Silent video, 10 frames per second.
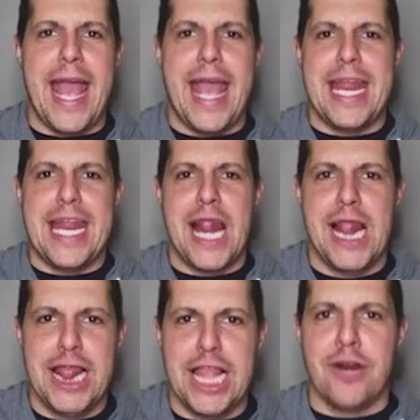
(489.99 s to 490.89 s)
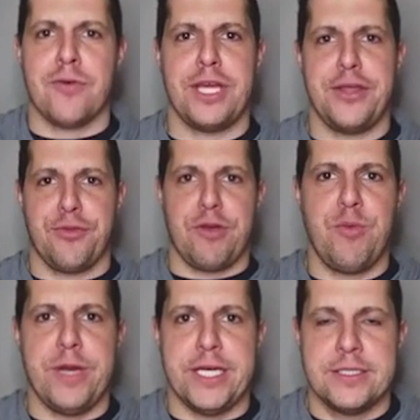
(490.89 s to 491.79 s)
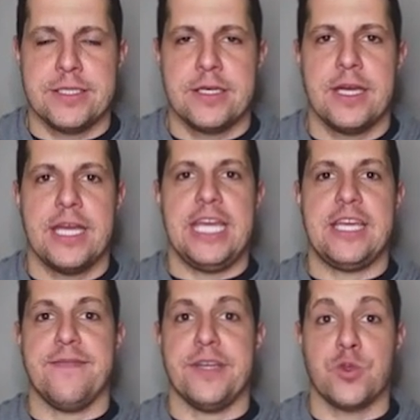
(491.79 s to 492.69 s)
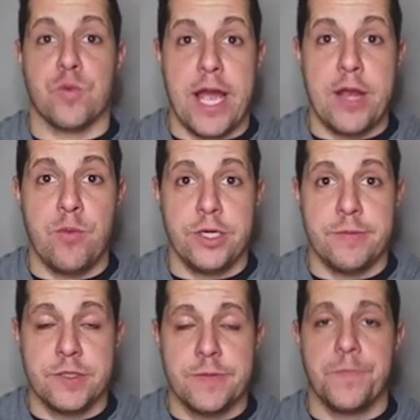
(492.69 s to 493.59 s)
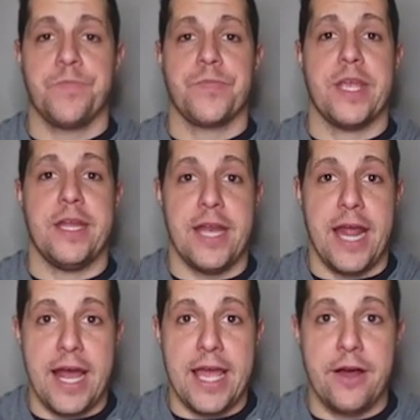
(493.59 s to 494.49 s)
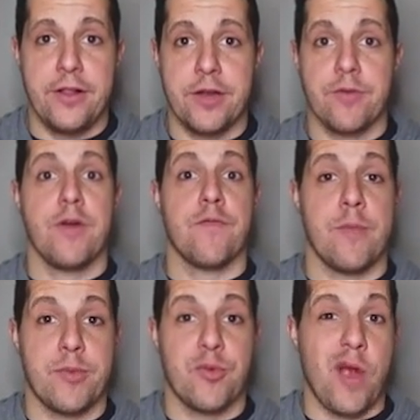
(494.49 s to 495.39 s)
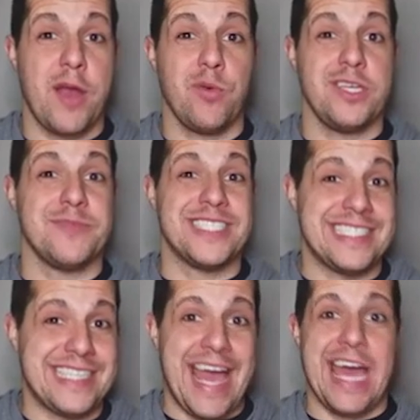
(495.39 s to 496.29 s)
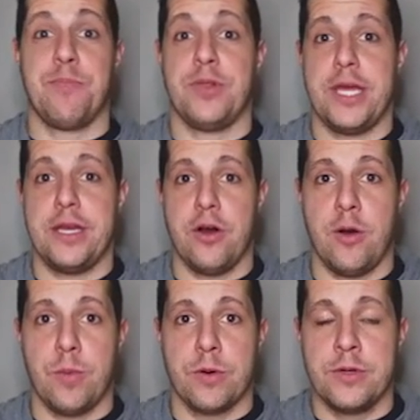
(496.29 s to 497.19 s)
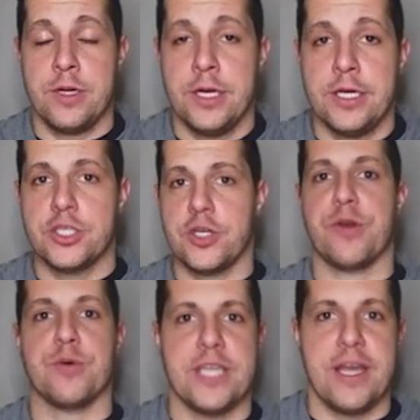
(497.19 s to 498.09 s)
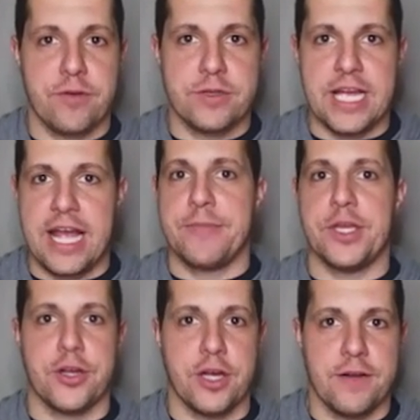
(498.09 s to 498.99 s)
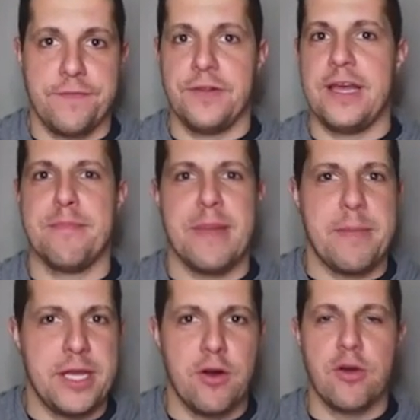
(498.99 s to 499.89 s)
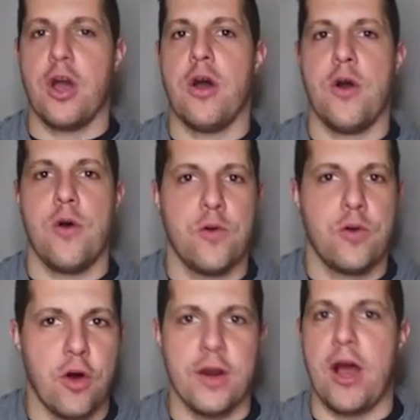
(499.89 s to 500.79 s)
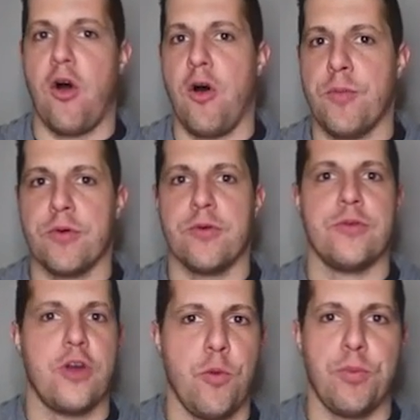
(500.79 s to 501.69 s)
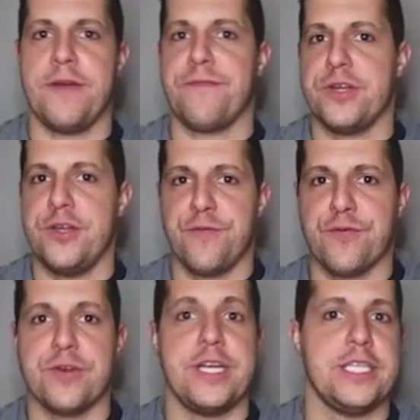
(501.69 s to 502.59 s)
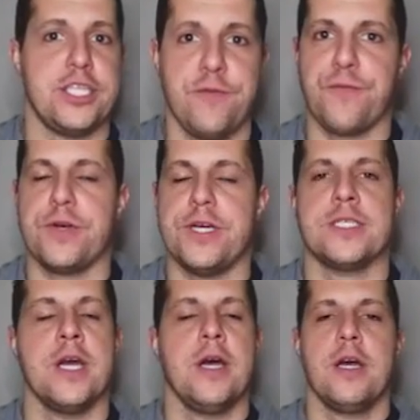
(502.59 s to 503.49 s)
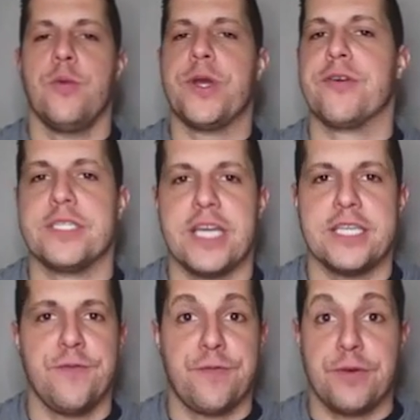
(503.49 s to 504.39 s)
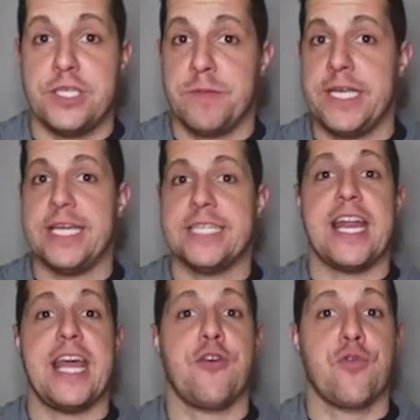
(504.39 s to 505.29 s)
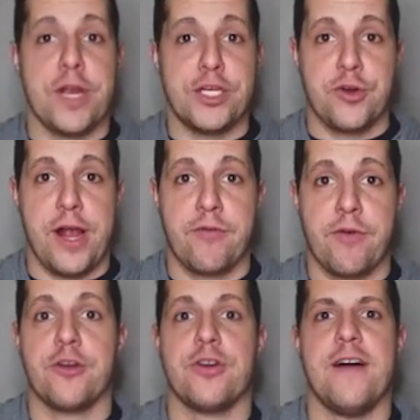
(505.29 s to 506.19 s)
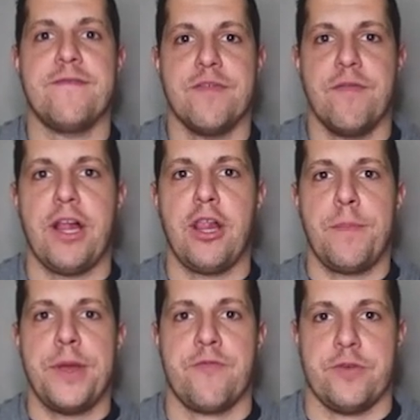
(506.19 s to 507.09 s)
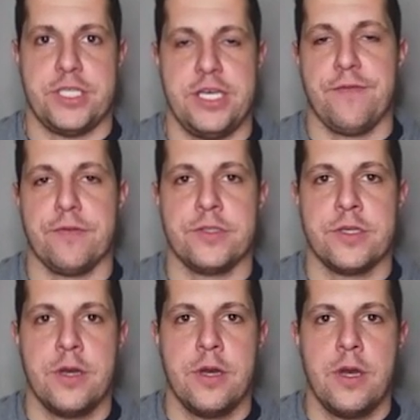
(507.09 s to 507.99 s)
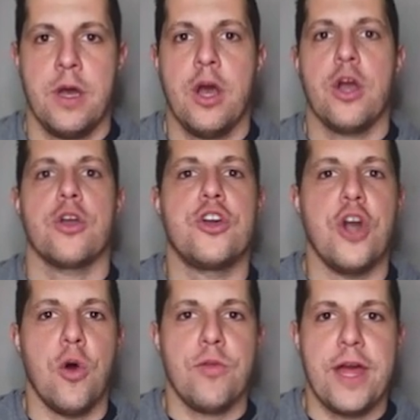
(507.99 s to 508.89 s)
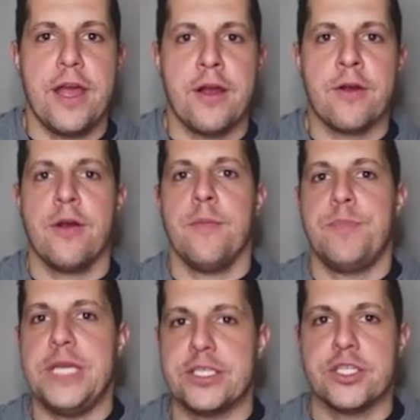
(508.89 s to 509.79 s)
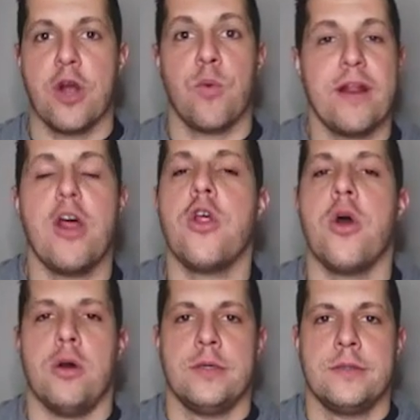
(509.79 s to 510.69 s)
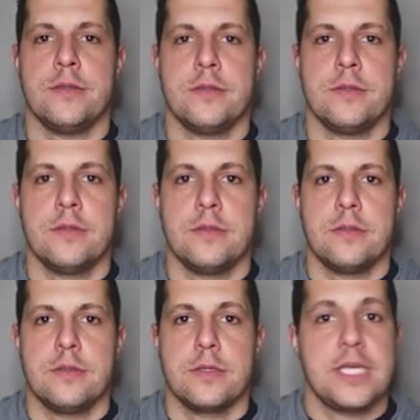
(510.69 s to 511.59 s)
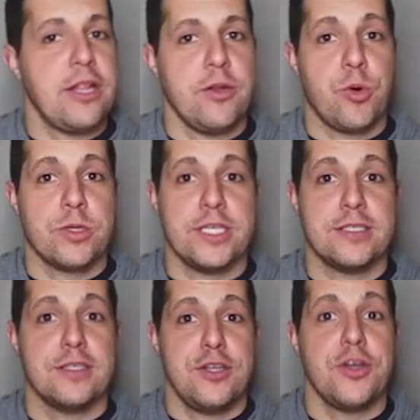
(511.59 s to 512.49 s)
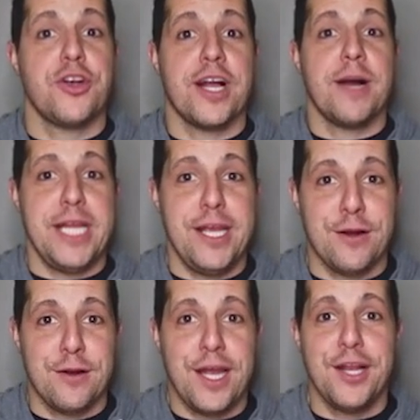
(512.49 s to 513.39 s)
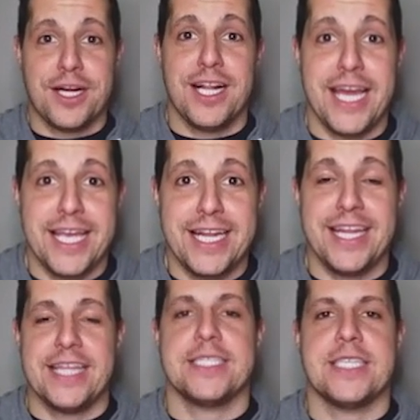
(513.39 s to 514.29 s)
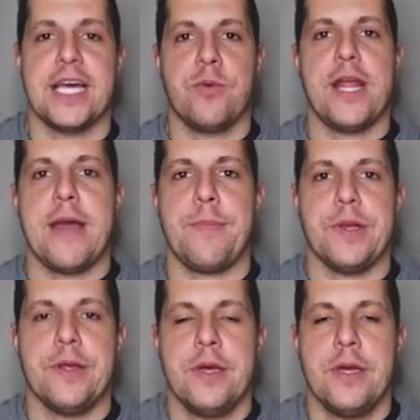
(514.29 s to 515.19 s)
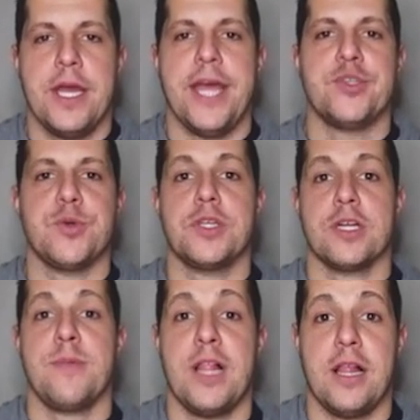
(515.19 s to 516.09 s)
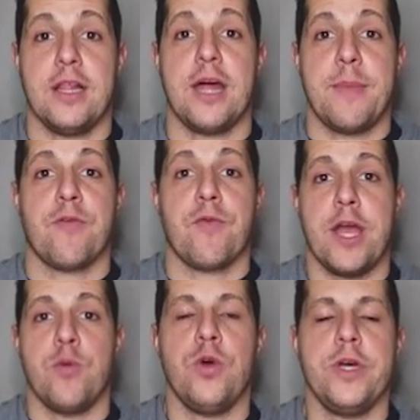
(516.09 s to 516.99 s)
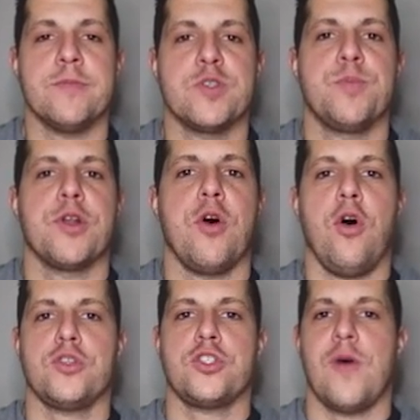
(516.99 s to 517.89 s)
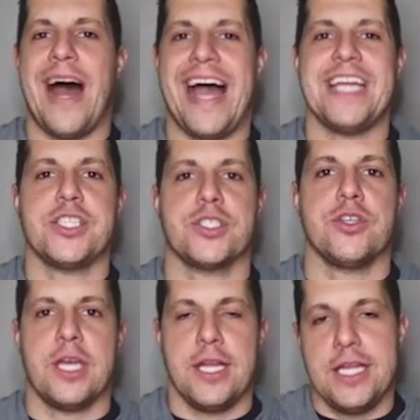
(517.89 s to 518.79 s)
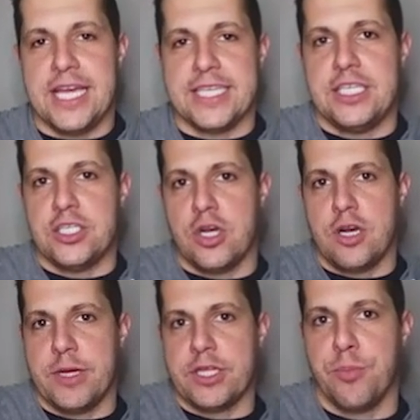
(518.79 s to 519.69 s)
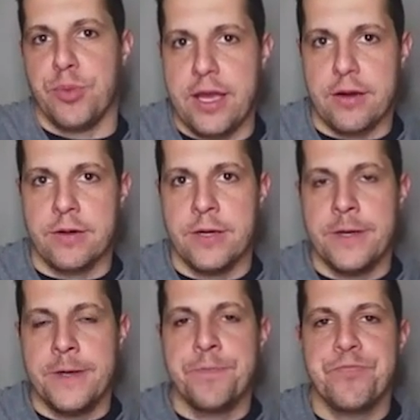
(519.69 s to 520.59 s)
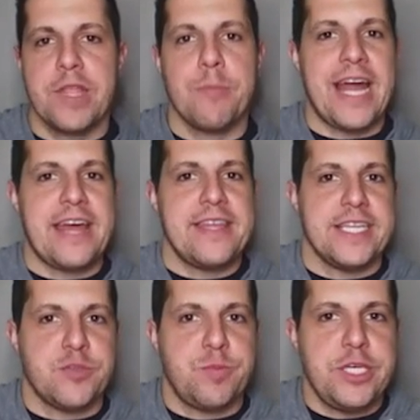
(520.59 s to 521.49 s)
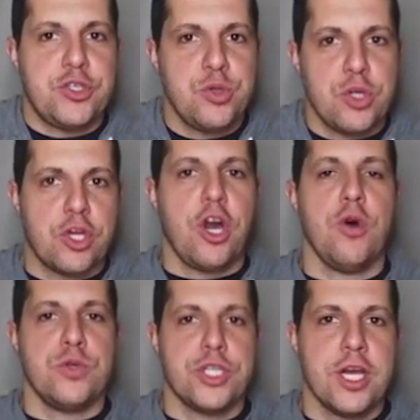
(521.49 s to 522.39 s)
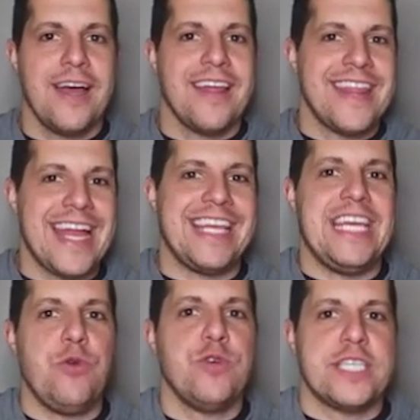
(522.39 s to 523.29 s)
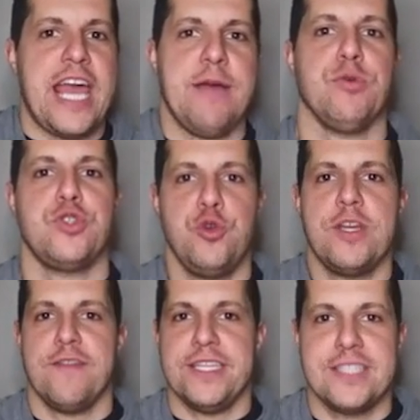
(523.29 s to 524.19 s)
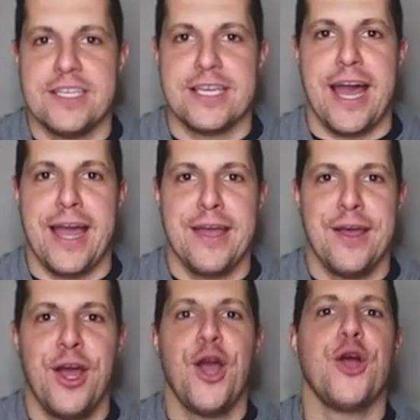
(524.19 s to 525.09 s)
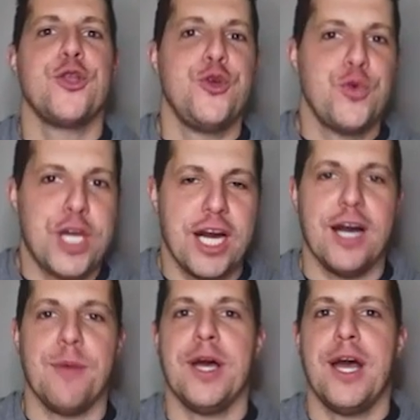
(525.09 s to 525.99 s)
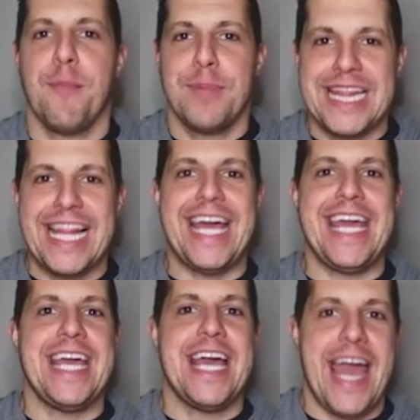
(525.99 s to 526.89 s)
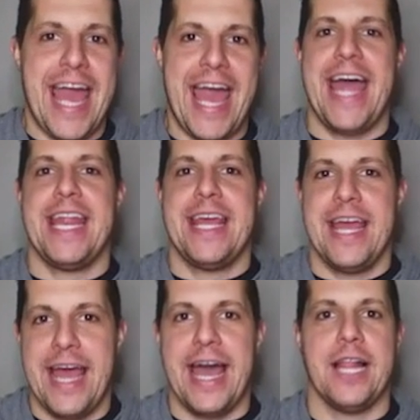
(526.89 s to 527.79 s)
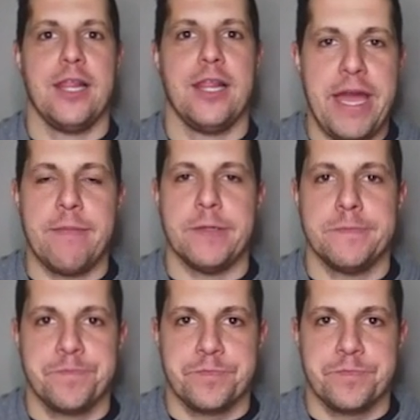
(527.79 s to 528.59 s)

And in literally 3 weeks, he convinced Ryan Williams in an NIL era. Remember, Ryan Williams' dad played at Auburn. So if there was ever a time that you're going to flip, maybe you don't go to Auburn, go play for Hugh Freeze. Hugh Freeze, we can criticize Hugh Freeze, but he has had a great track record of developing receivers. Go there, be a star. No. Kalen DeBoer says, no, you're coming here and you're going to like it. And that's exactly what happened. And so he talked a lot about Ryan Williams, but also I just look at, yes, he's talking about the player, but I think it speaks to the coach that he was able to convince this guy to come play at Alabama.